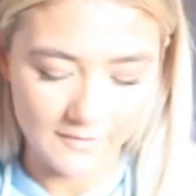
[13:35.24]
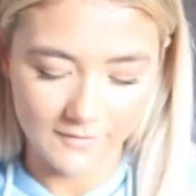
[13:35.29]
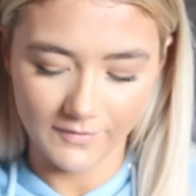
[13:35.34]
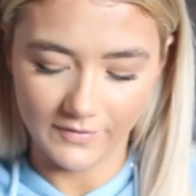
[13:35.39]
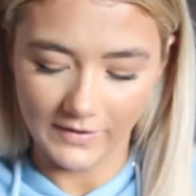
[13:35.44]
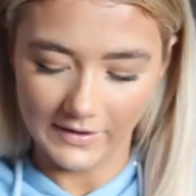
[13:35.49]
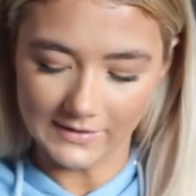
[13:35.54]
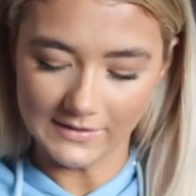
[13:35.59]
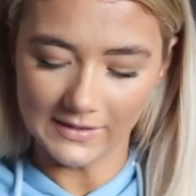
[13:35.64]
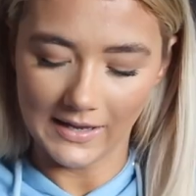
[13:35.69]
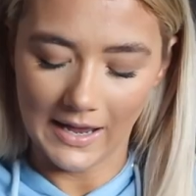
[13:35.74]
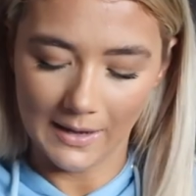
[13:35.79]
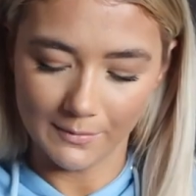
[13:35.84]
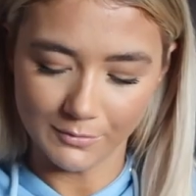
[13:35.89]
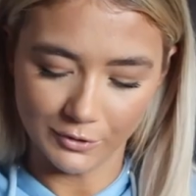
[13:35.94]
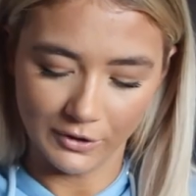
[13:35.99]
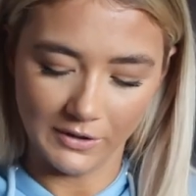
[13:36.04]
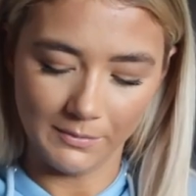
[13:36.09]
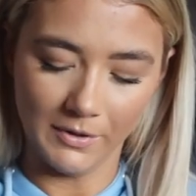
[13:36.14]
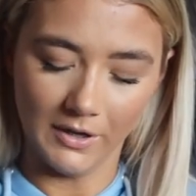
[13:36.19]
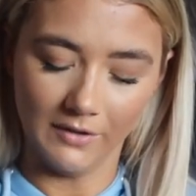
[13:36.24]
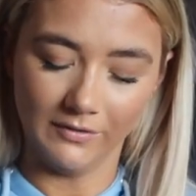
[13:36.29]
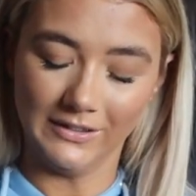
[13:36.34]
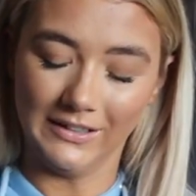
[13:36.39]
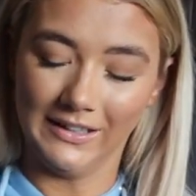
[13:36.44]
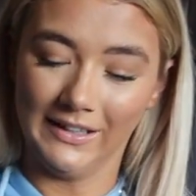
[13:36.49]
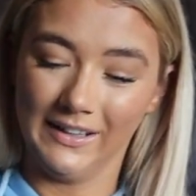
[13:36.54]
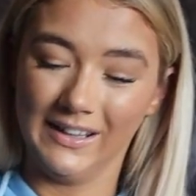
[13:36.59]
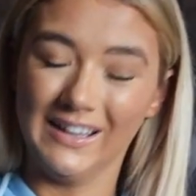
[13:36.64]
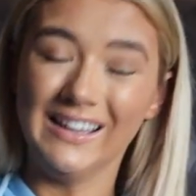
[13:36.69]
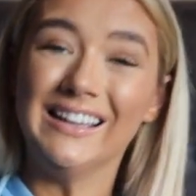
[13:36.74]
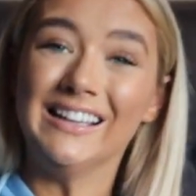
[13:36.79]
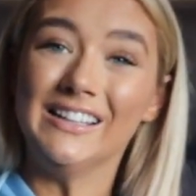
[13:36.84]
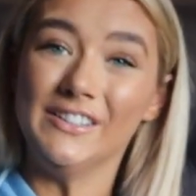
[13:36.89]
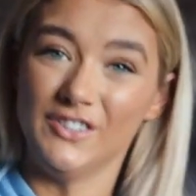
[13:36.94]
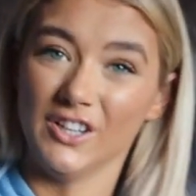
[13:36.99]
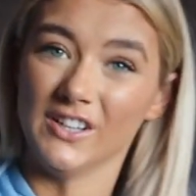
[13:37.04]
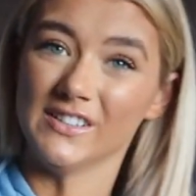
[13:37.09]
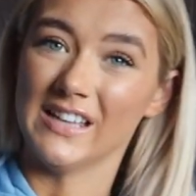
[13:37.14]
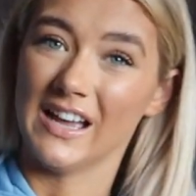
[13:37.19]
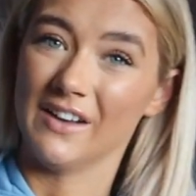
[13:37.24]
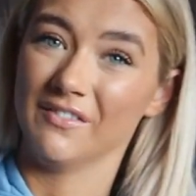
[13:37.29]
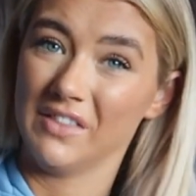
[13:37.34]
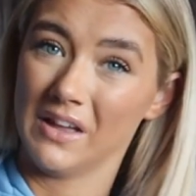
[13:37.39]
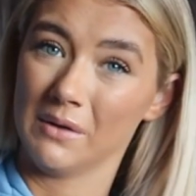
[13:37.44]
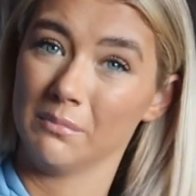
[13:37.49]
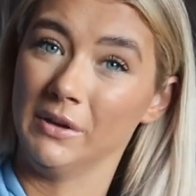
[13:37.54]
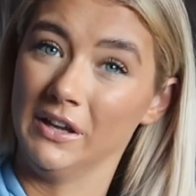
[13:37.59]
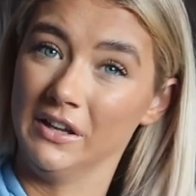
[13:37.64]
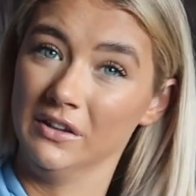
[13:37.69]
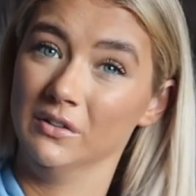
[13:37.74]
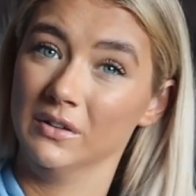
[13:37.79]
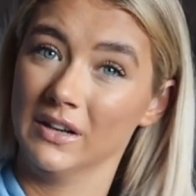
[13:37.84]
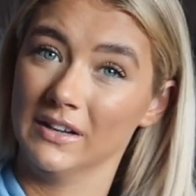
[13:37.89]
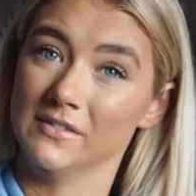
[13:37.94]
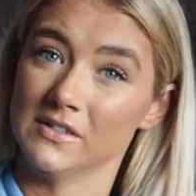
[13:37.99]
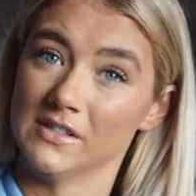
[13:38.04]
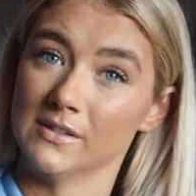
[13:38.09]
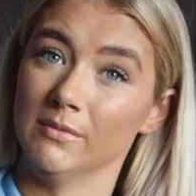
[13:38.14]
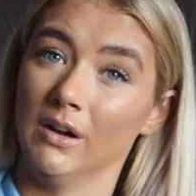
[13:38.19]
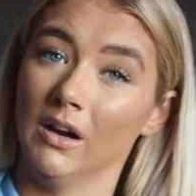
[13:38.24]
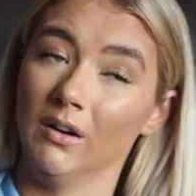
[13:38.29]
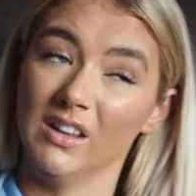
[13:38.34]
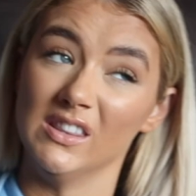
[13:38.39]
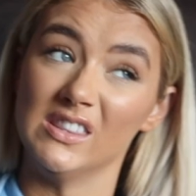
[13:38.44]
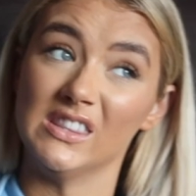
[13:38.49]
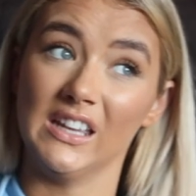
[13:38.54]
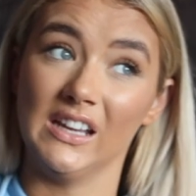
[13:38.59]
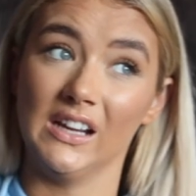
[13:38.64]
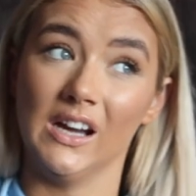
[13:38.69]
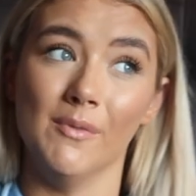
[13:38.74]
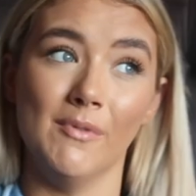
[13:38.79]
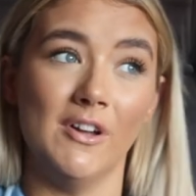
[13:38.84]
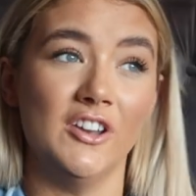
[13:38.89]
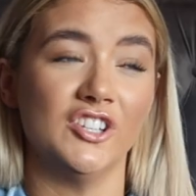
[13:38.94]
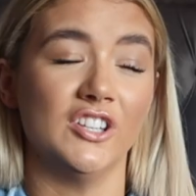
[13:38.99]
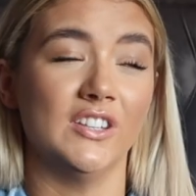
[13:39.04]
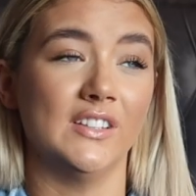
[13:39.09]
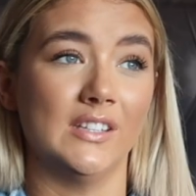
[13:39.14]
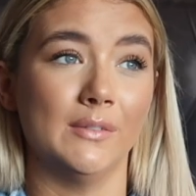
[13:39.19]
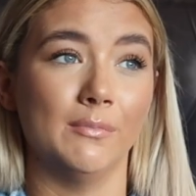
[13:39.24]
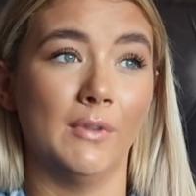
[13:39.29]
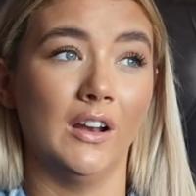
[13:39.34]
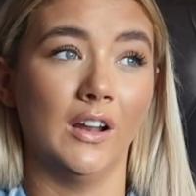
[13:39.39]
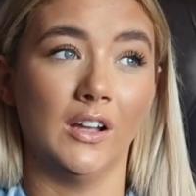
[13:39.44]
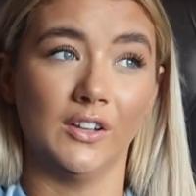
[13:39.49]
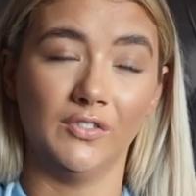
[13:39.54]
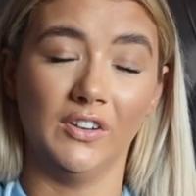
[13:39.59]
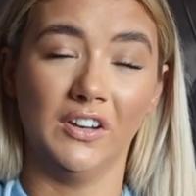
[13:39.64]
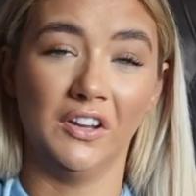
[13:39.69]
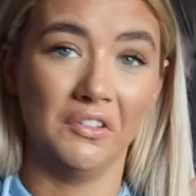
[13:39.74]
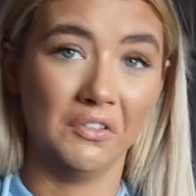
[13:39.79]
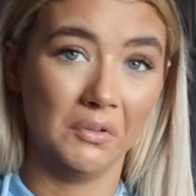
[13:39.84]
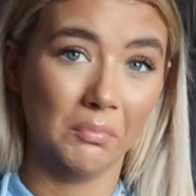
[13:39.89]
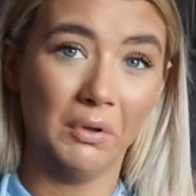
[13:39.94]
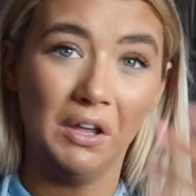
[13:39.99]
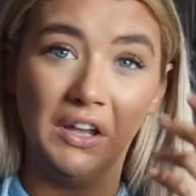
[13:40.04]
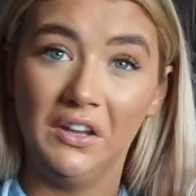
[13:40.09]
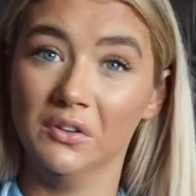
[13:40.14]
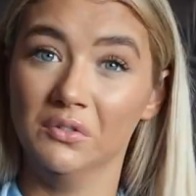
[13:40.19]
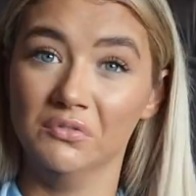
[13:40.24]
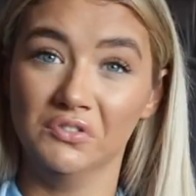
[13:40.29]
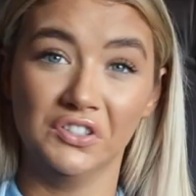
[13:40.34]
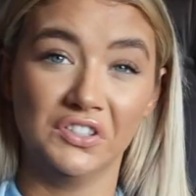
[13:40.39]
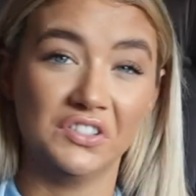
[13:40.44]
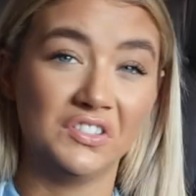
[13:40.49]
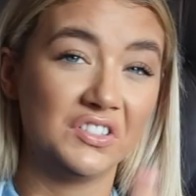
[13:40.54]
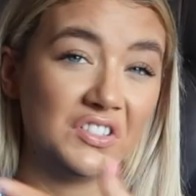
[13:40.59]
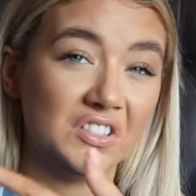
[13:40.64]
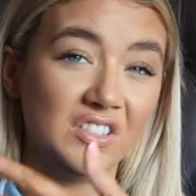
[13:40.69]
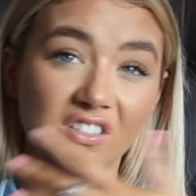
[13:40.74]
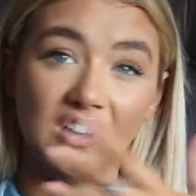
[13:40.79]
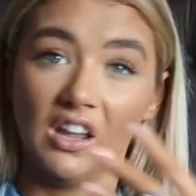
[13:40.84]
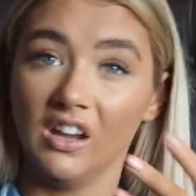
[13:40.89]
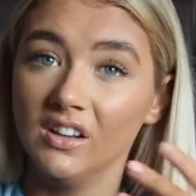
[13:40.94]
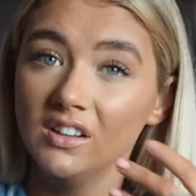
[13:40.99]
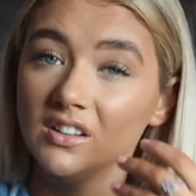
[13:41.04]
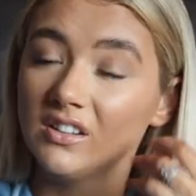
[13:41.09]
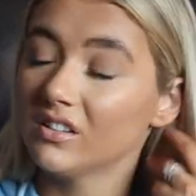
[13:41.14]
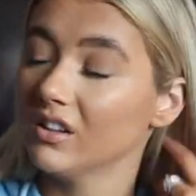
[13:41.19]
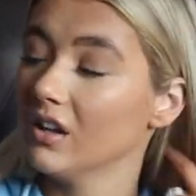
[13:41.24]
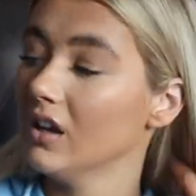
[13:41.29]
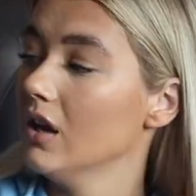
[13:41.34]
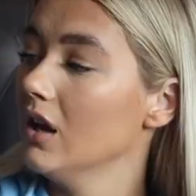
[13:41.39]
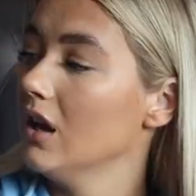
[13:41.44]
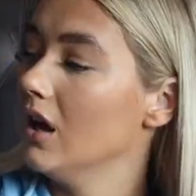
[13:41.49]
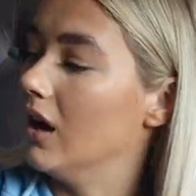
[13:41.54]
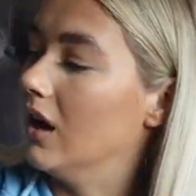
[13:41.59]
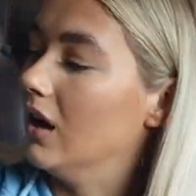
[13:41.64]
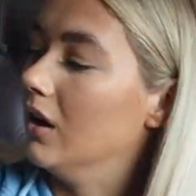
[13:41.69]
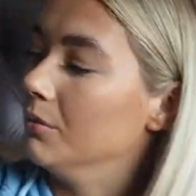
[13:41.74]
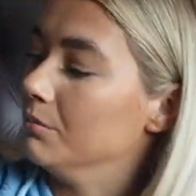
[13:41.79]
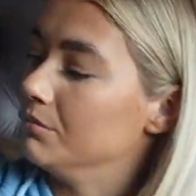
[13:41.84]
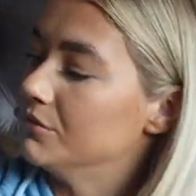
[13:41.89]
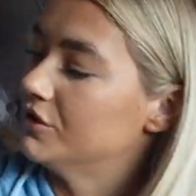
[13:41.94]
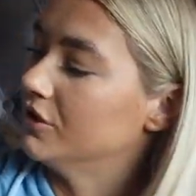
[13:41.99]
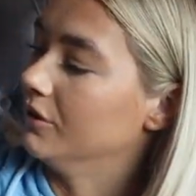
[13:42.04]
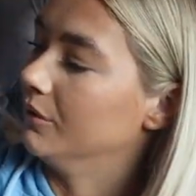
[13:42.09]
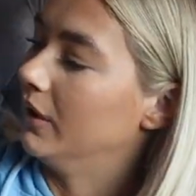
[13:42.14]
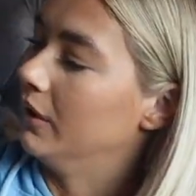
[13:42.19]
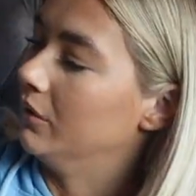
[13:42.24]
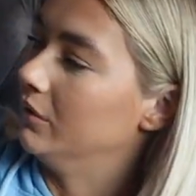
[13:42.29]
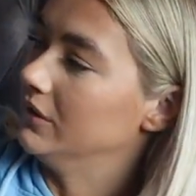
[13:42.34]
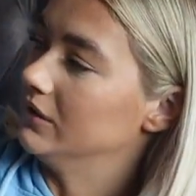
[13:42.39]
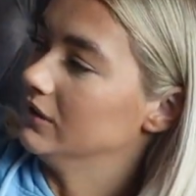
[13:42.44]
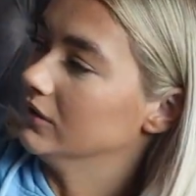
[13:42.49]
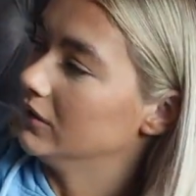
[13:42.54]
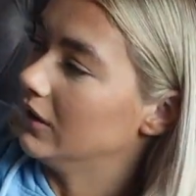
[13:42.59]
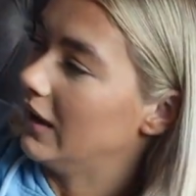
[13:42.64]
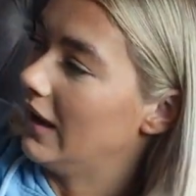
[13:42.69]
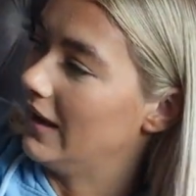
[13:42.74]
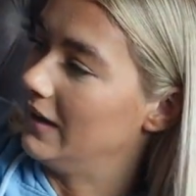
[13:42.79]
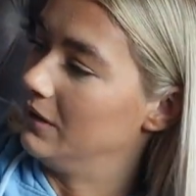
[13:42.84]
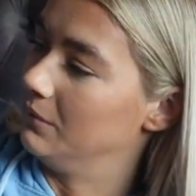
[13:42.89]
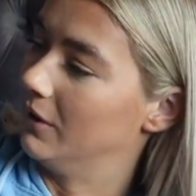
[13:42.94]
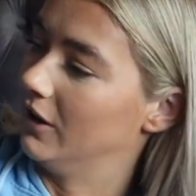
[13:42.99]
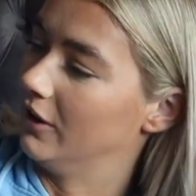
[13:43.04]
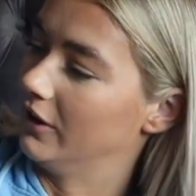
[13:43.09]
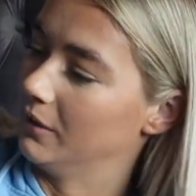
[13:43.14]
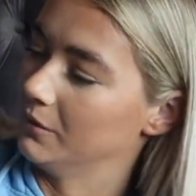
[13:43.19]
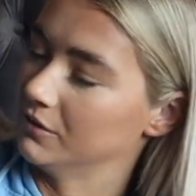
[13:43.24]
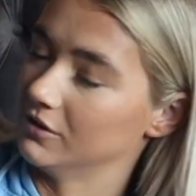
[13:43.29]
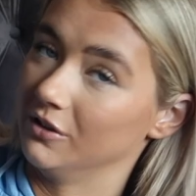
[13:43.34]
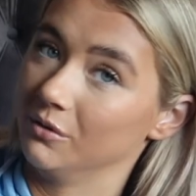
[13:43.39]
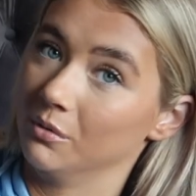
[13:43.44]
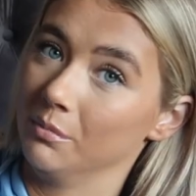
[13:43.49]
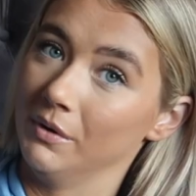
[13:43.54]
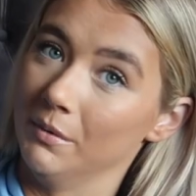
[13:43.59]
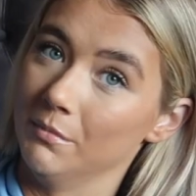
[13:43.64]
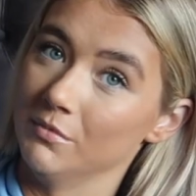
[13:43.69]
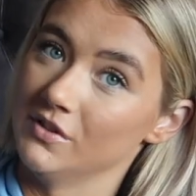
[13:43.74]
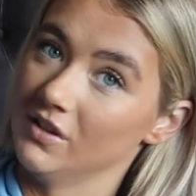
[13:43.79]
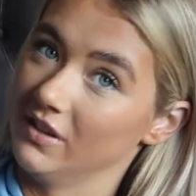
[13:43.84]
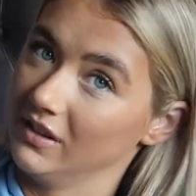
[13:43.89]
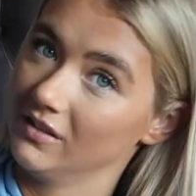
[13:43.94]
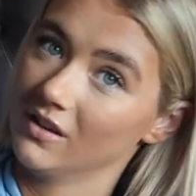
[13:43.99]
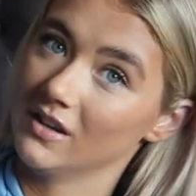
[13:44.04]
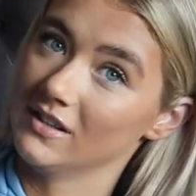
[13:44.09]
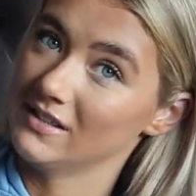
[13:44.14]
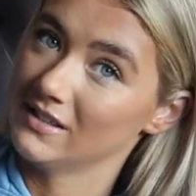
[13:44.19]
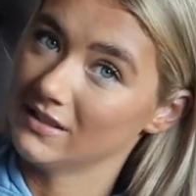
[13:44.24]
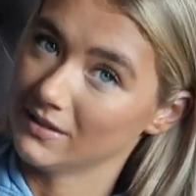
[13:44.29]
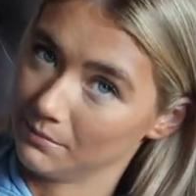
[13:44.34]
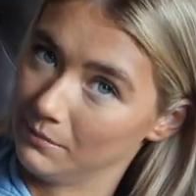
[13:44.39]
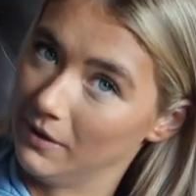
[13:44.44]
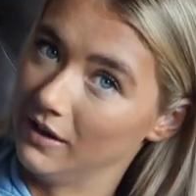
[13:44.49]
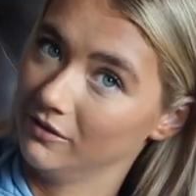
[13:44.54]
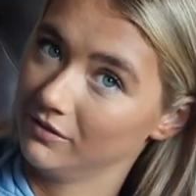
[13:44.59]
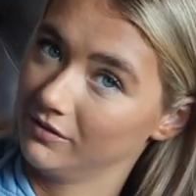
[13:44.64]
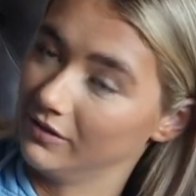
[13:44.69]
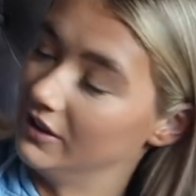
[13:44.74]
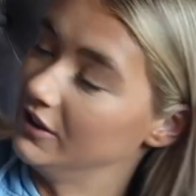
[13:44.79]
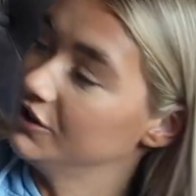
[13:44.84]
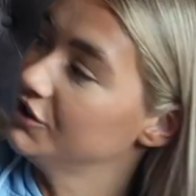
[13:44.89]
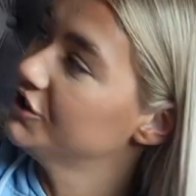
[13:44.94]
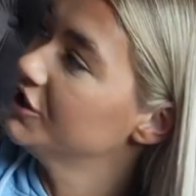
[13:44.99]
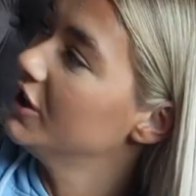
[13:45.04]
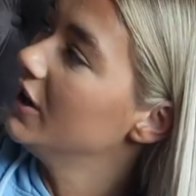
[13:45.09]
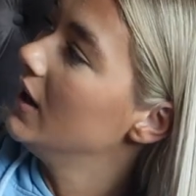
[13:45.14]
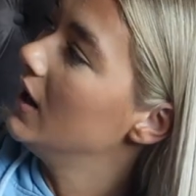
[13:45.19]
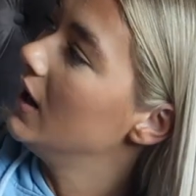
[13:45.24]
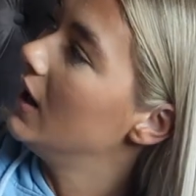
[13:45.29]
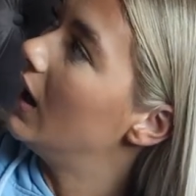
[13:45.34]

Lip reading: Fits absolutely perfectly. Does have that PU leather smell. I think I mentioned this in my last video, that PU just stinks. So I always hate wearing it because I don't want people to think that I smell of fish.